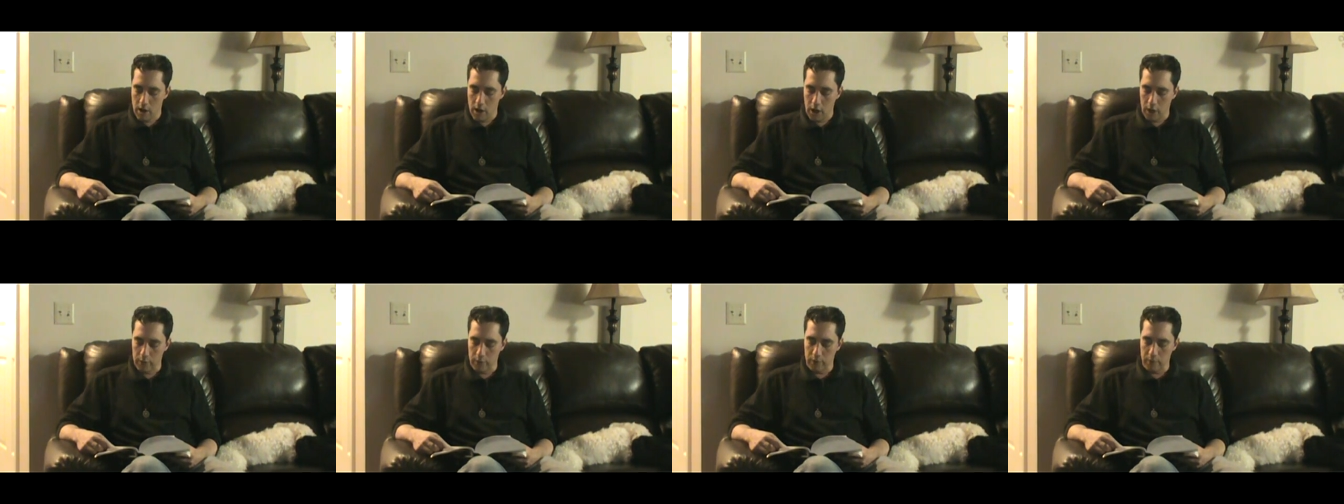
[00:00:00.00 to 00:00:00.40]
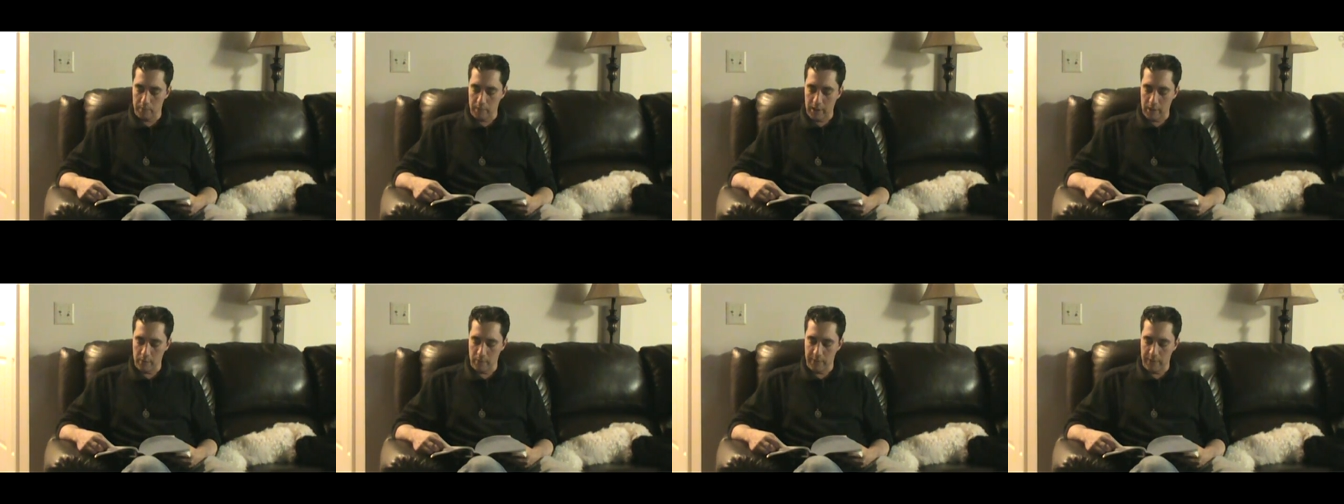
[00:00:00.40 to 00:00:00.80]
Under the
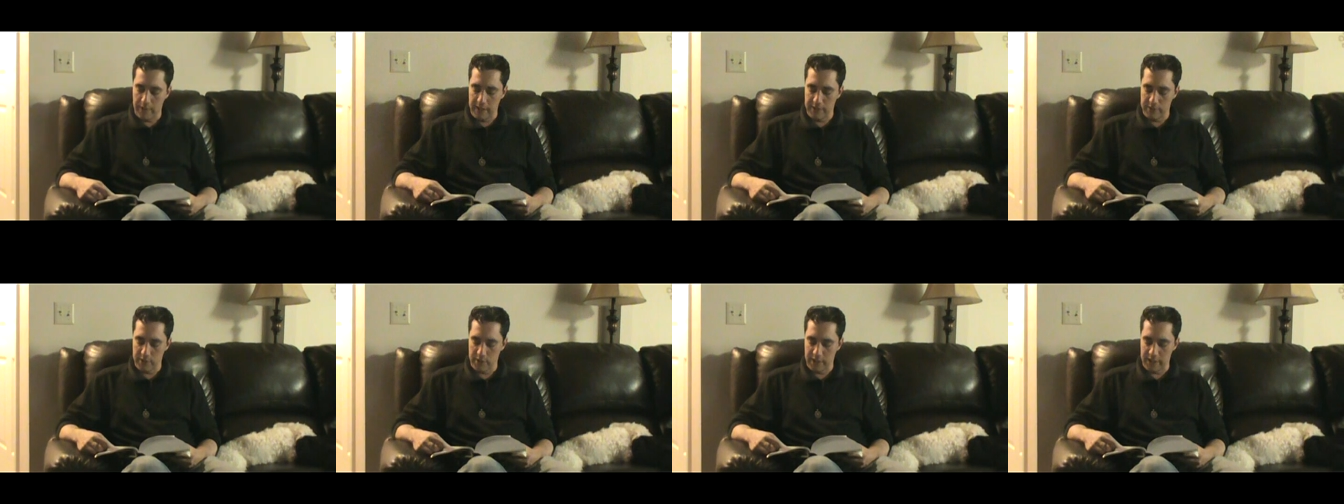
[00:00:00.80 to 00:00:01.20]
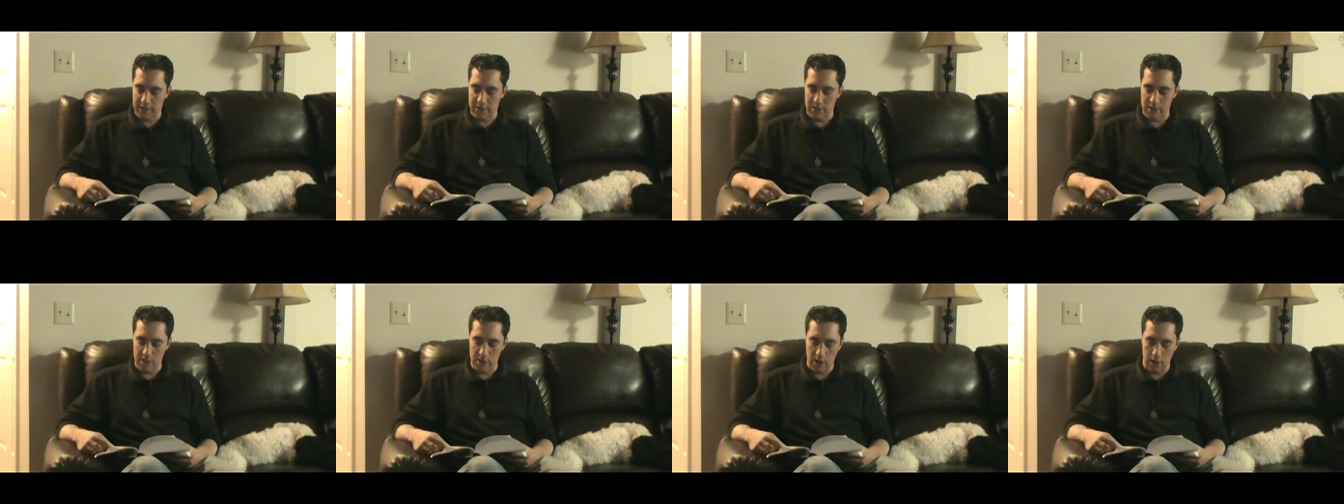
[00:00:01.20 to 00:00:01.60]
monotheistic
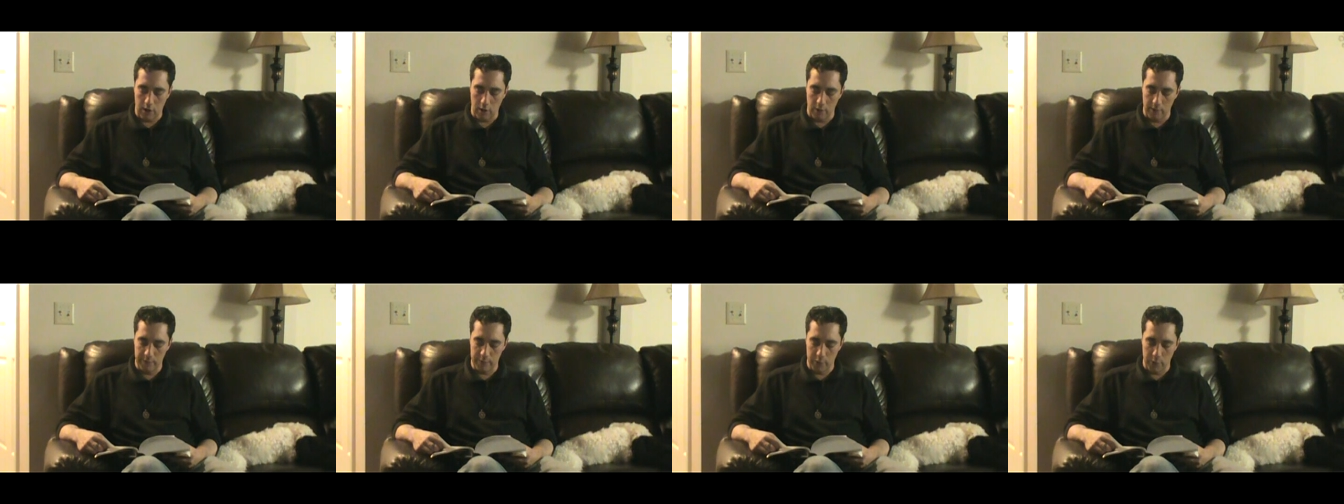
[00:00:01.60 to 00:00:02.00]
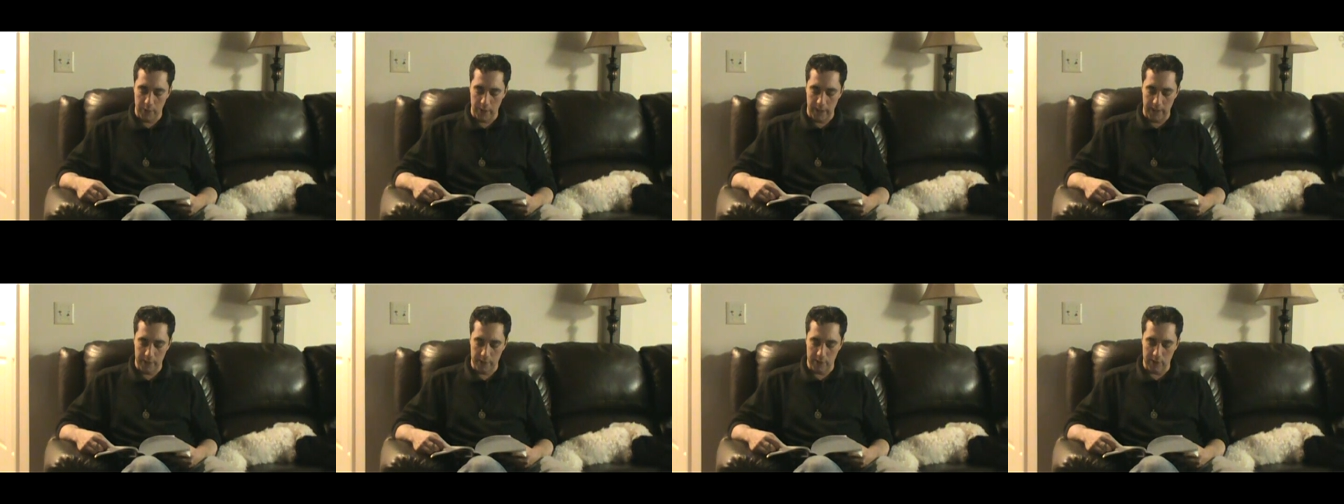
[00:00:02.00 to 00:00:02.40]
stucco of
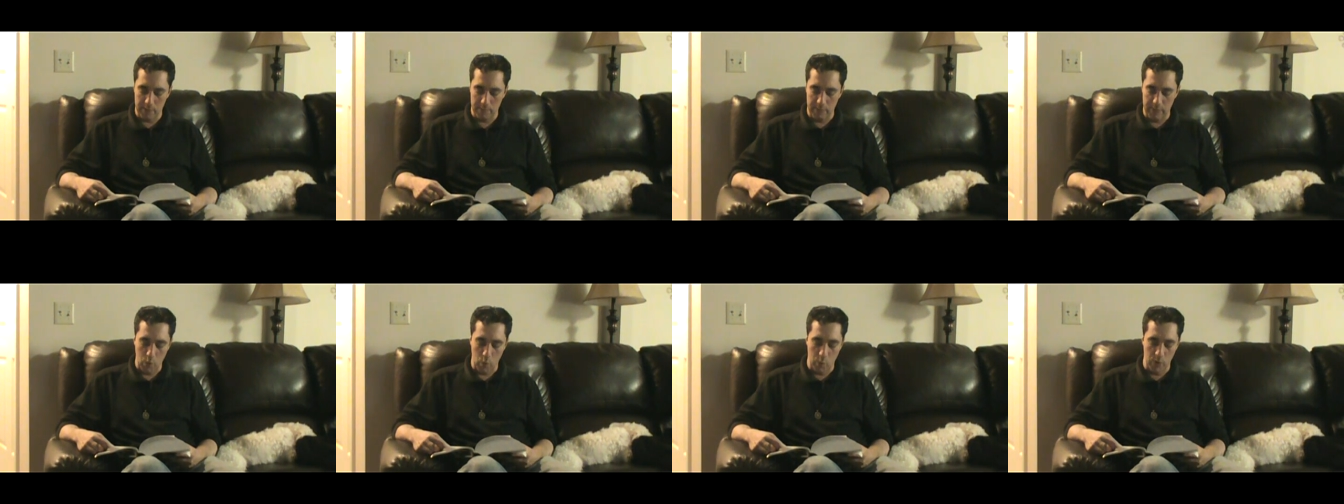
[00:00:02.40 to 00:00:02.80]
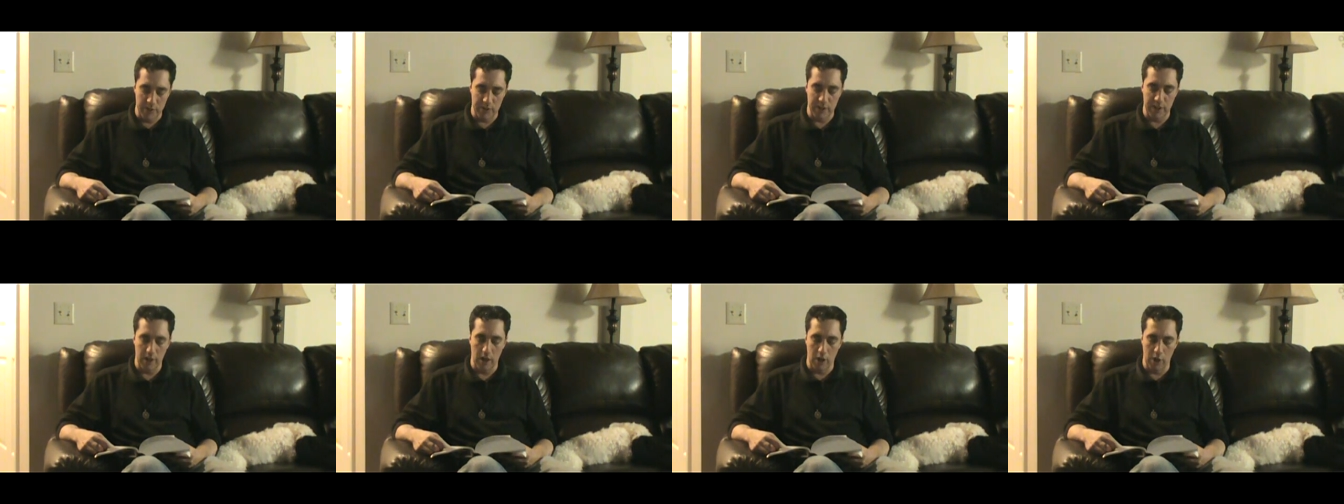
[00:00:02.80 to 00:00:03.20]
Judaism
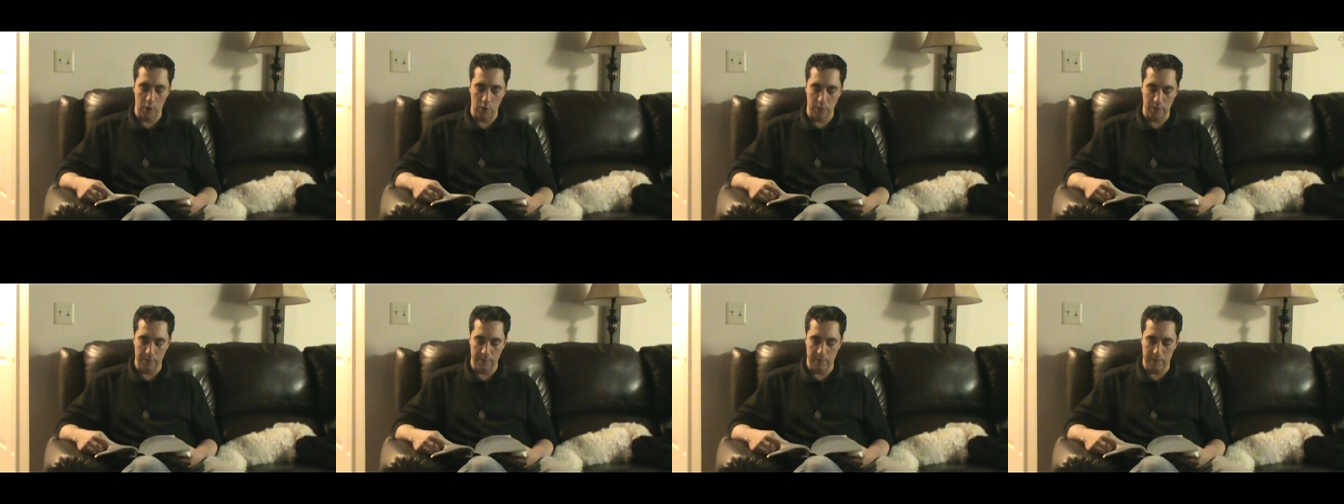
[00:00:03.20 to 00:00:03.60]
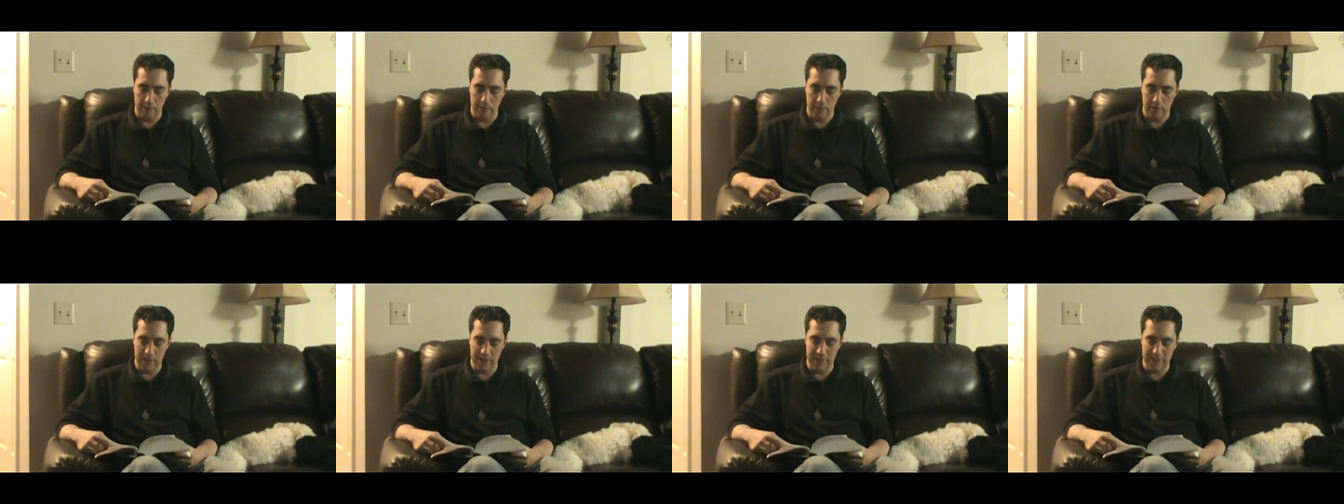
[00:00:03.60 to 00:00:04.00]
was unearthed
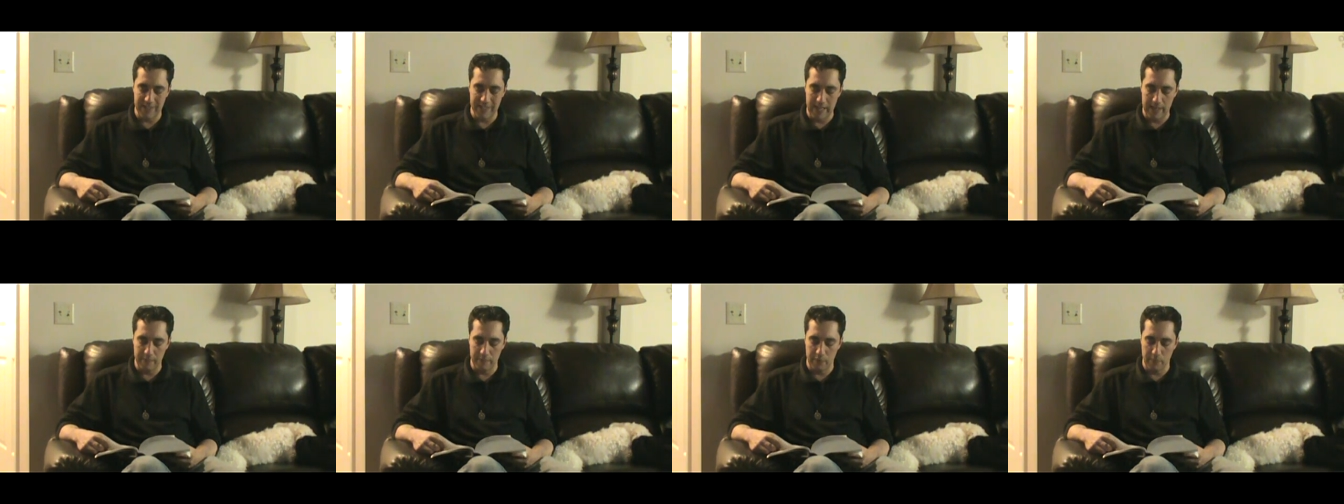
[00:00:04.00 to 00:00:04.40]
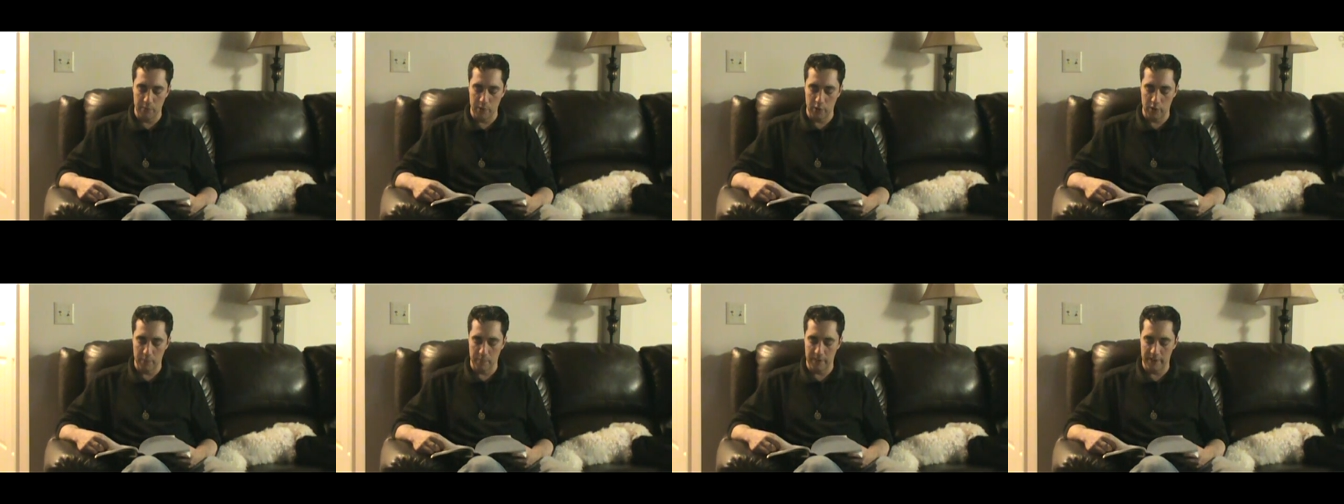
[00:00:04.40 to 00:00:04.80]
the same
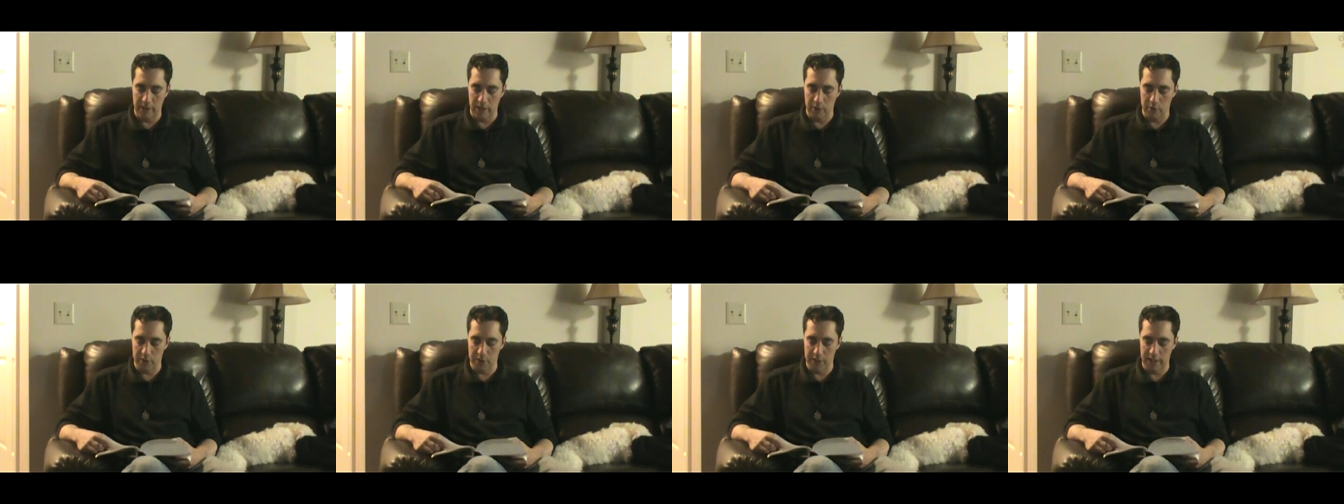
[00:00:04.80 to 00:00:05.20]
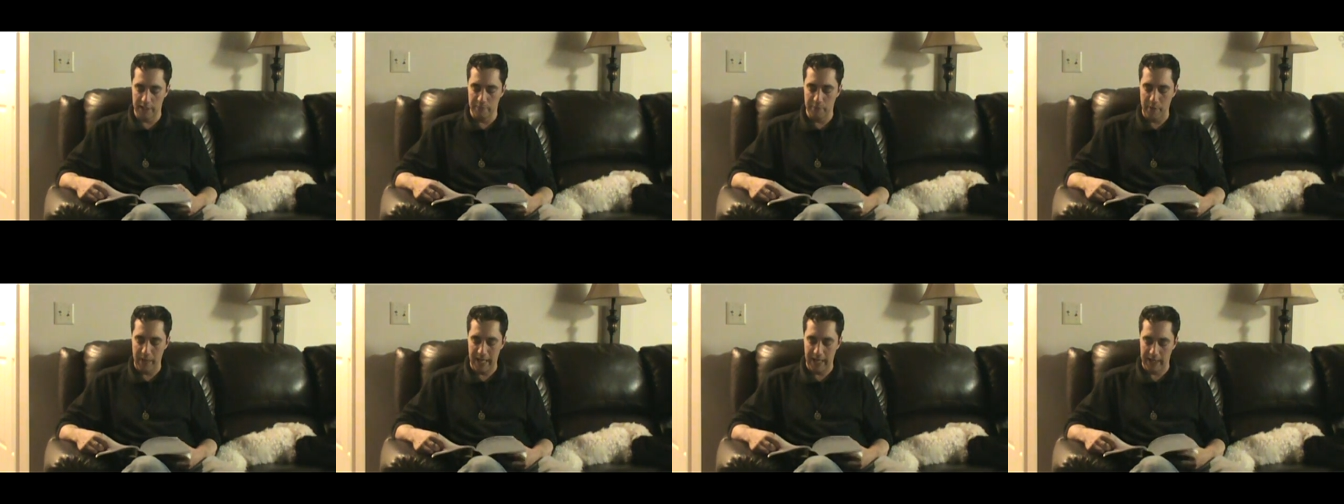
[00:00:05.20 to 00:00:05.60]
familiar mythology
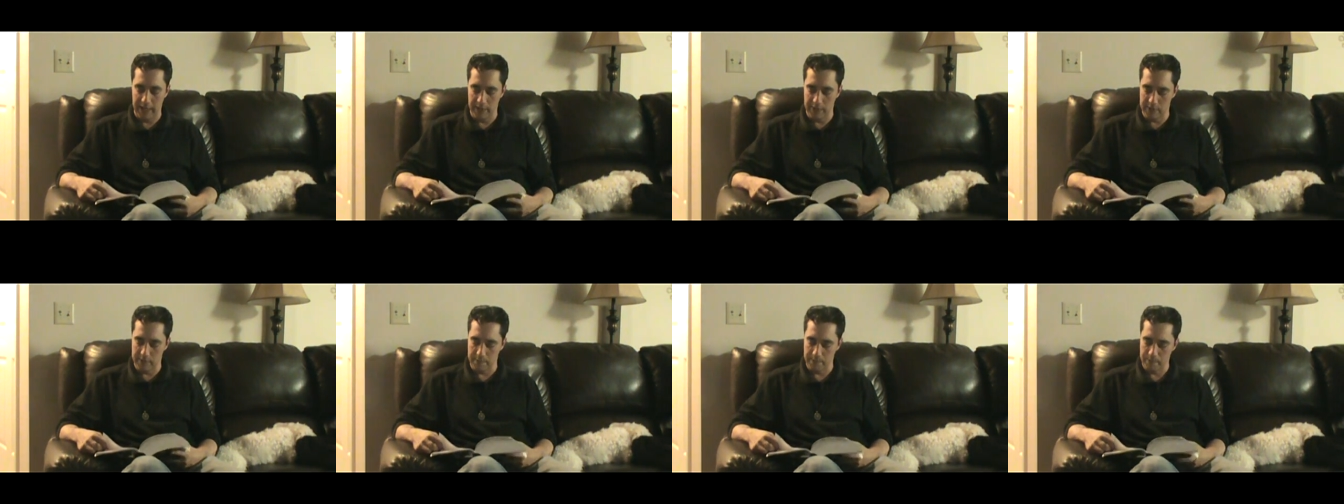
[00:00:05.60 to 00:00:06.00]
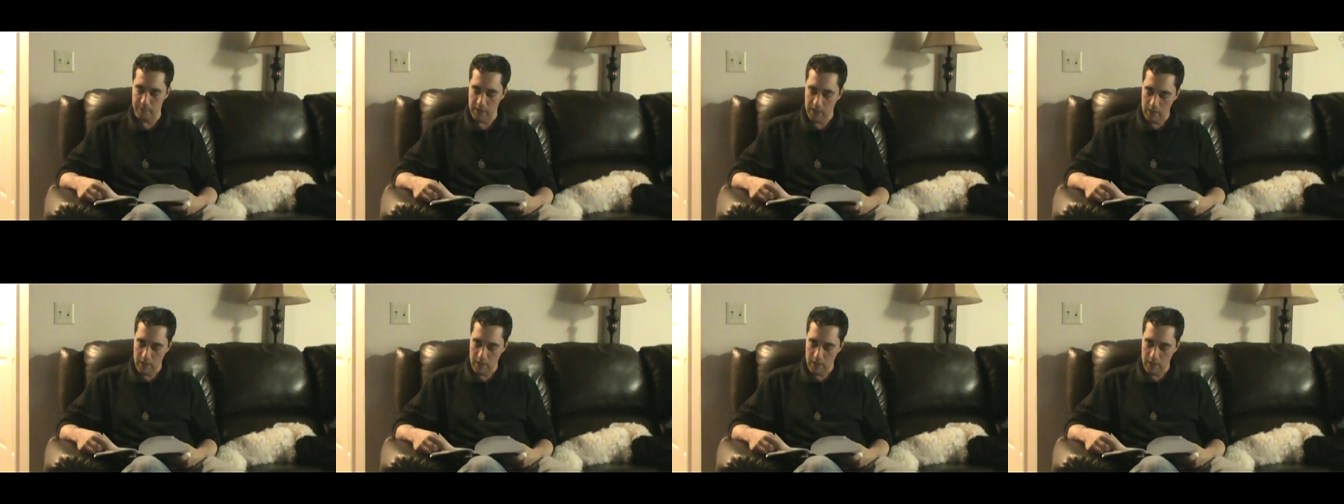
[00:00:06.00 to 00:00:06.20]
of paganism.